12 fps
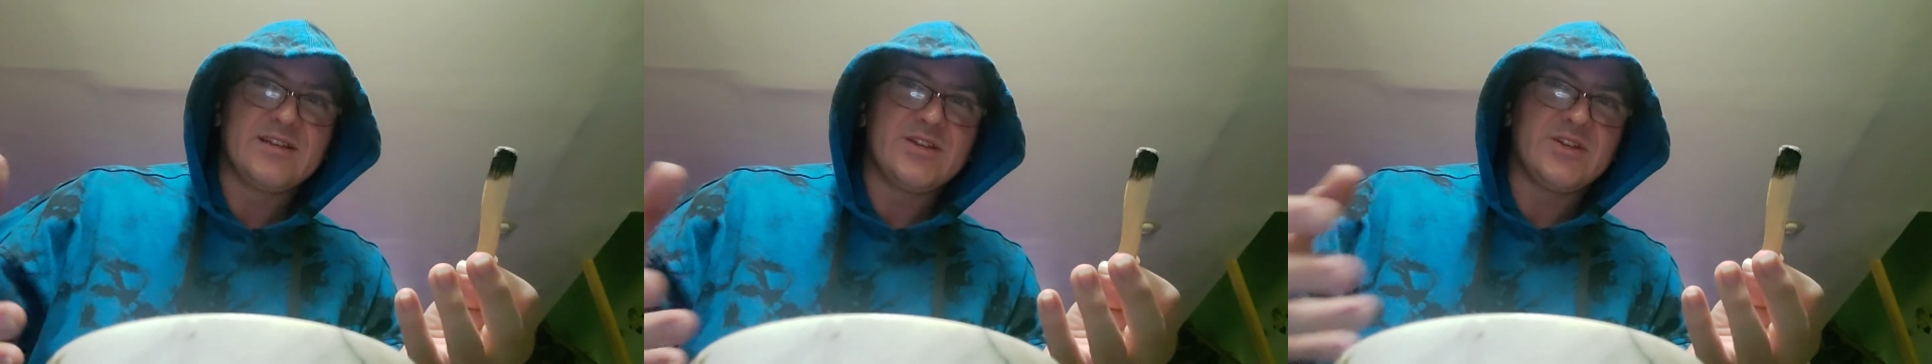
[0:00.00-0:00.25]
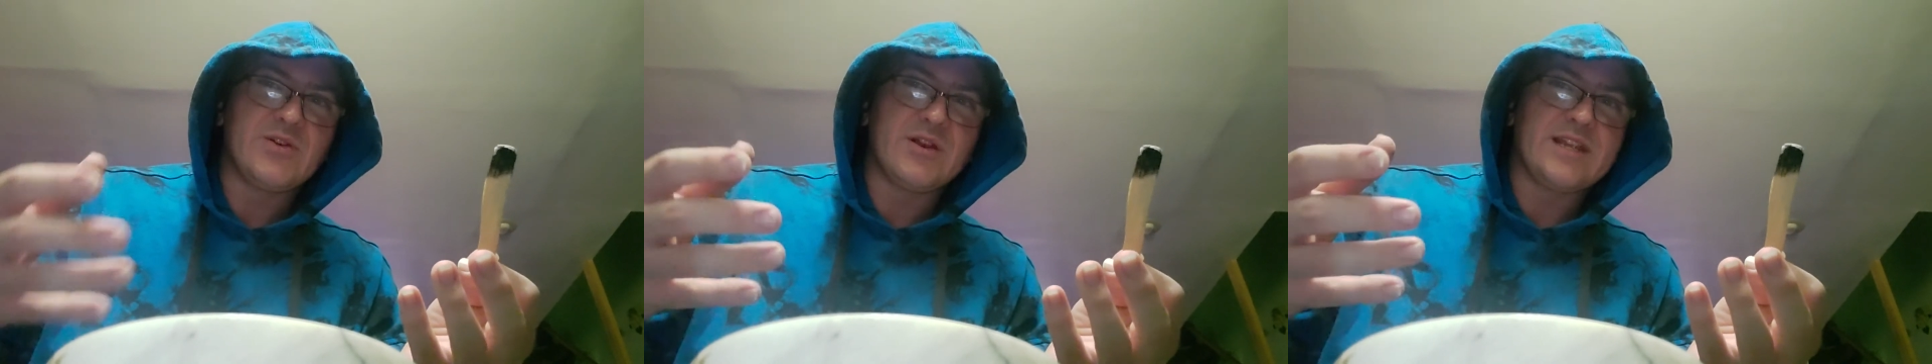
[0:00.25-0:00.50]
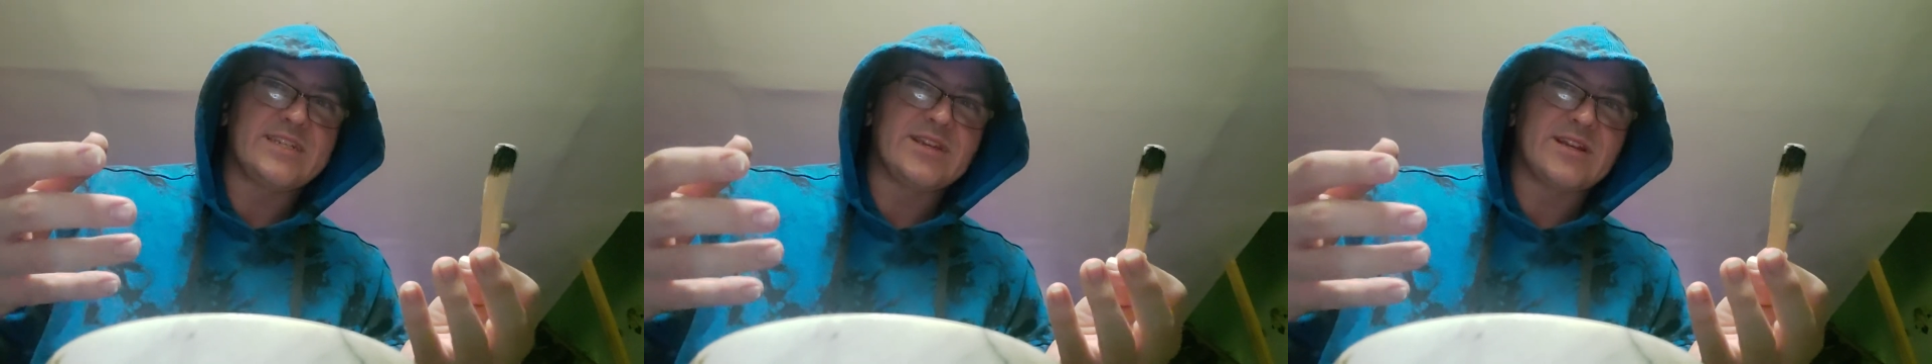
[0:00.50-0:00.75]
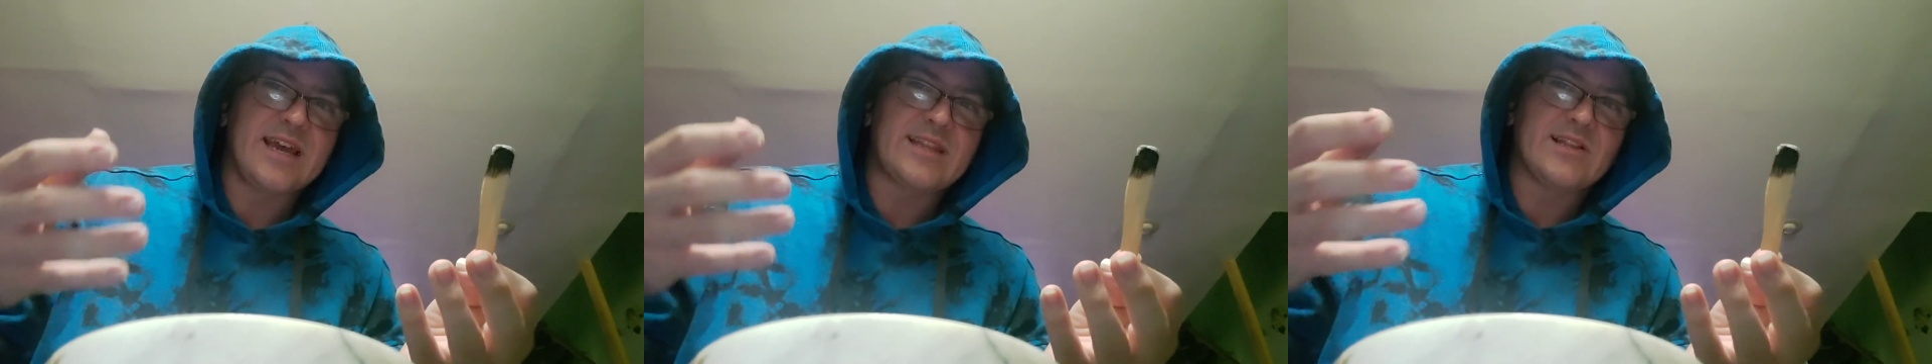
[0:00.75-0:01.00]
You don't
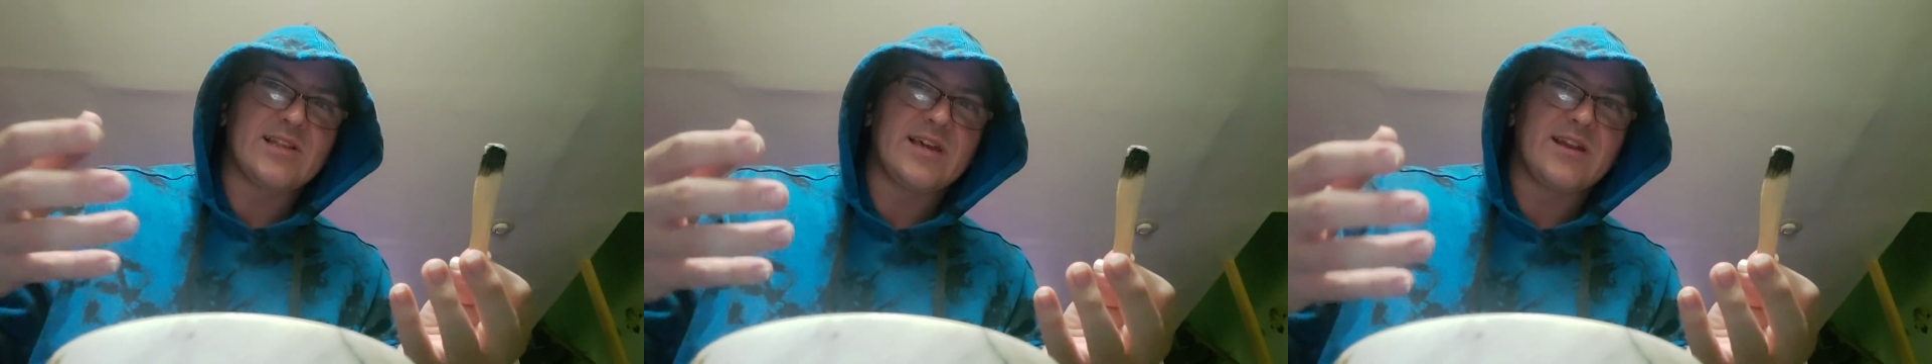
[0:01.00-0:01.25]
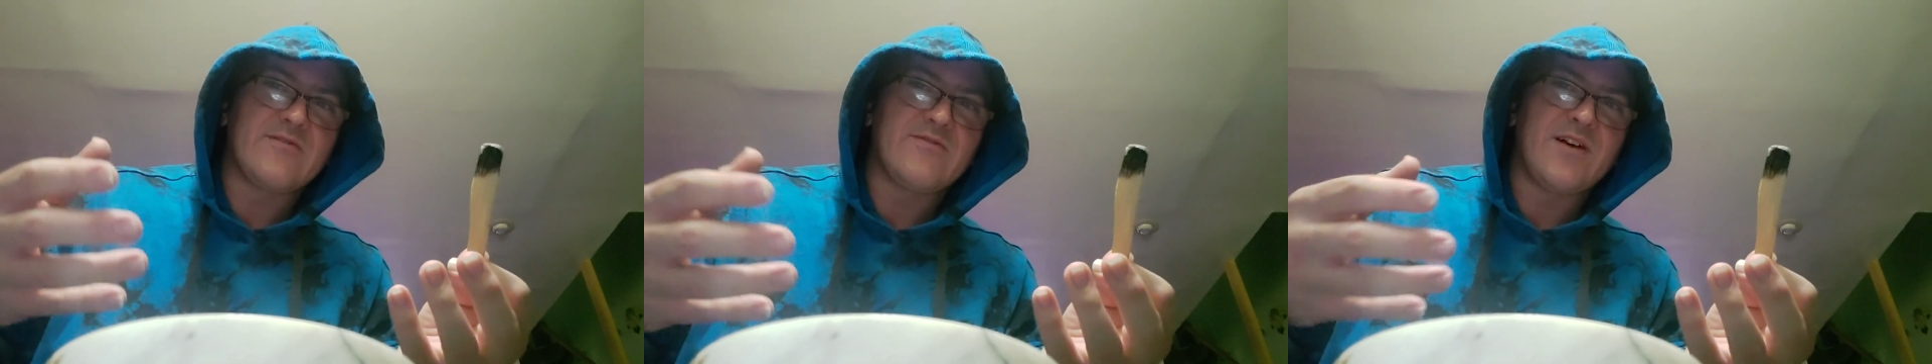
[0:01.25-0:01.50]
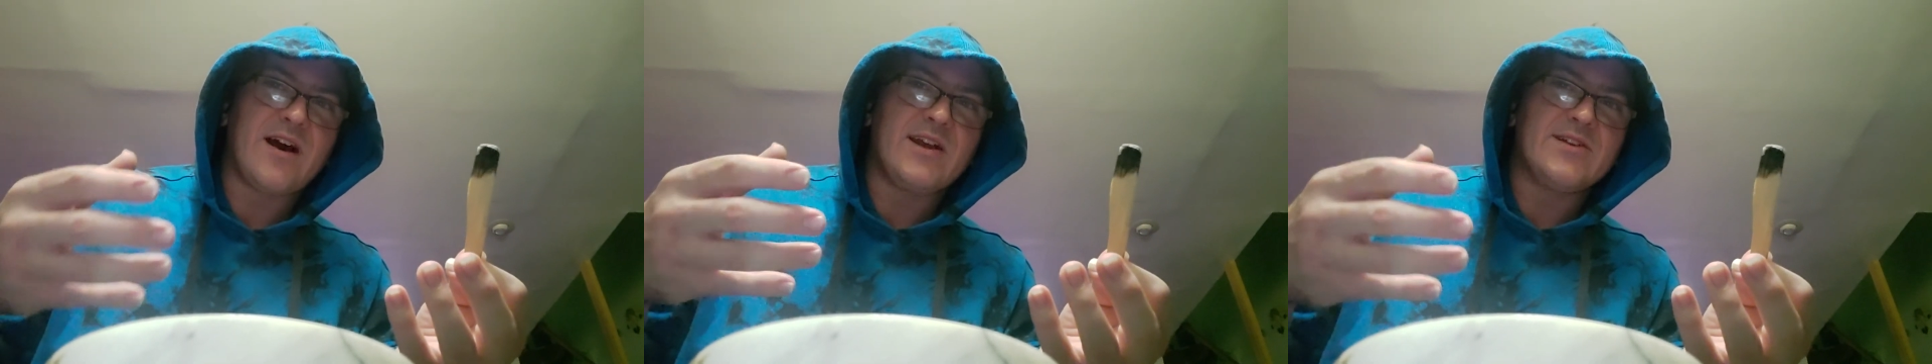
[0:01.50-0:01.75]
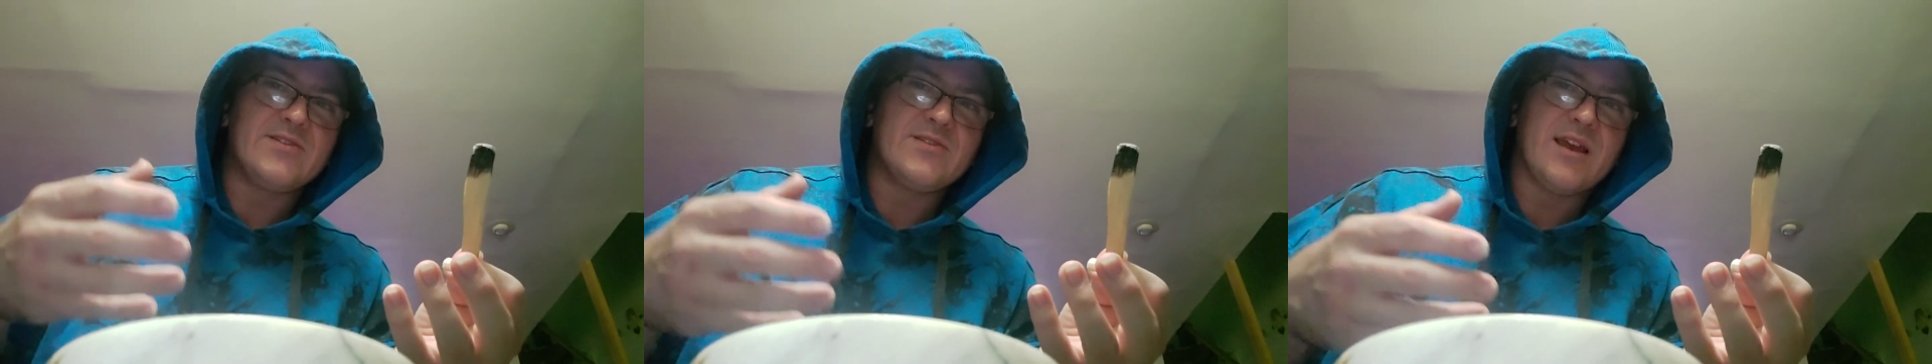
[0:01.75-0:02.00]
necessarily have to light it on
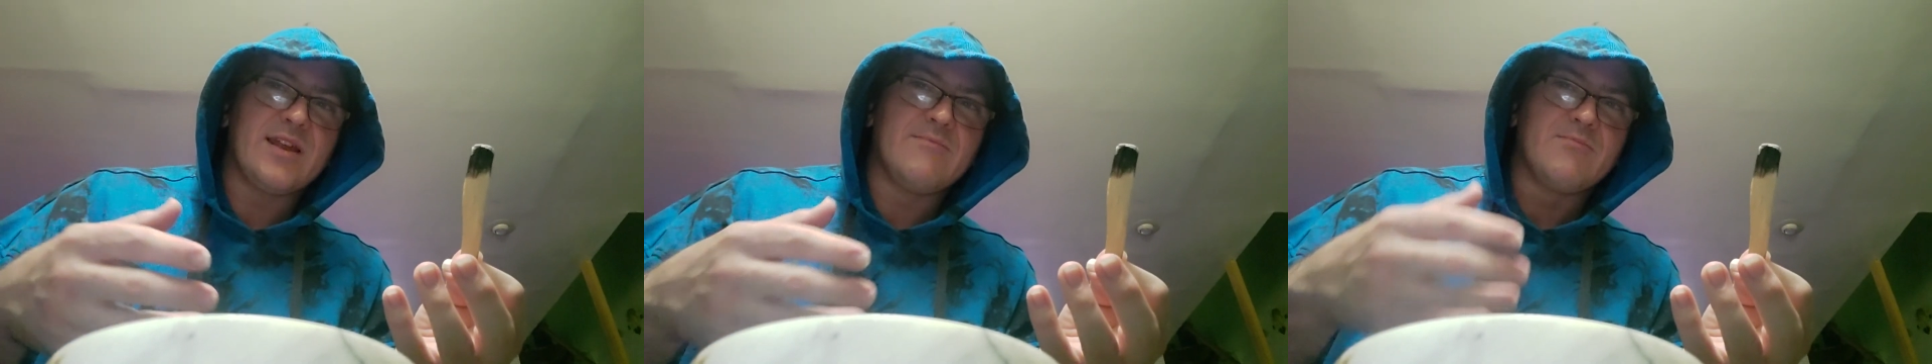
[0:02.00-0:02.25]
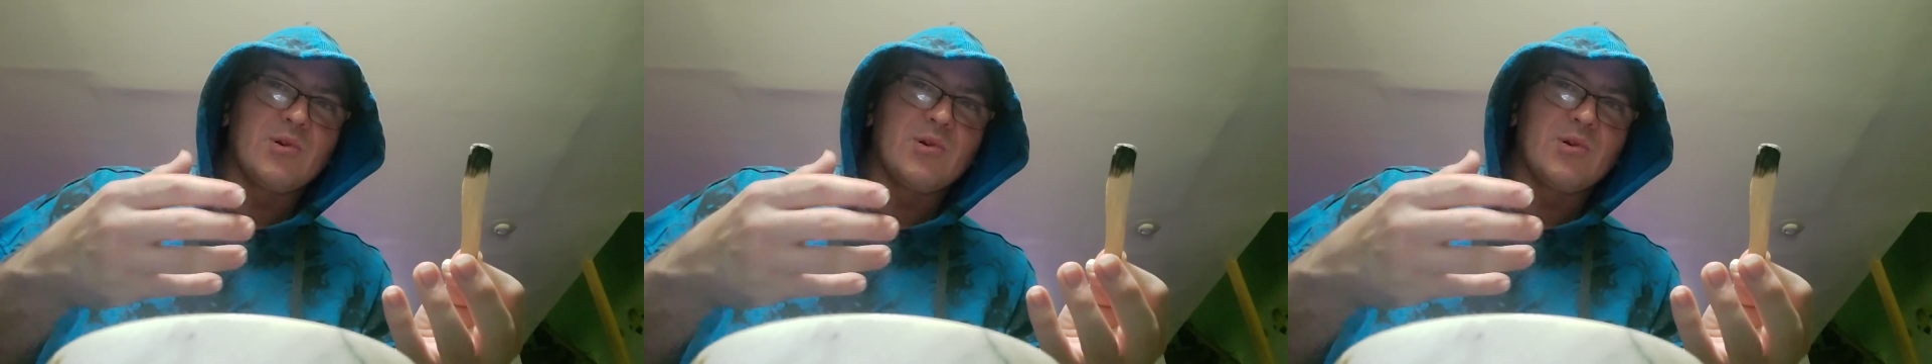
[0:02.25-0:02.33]
fire and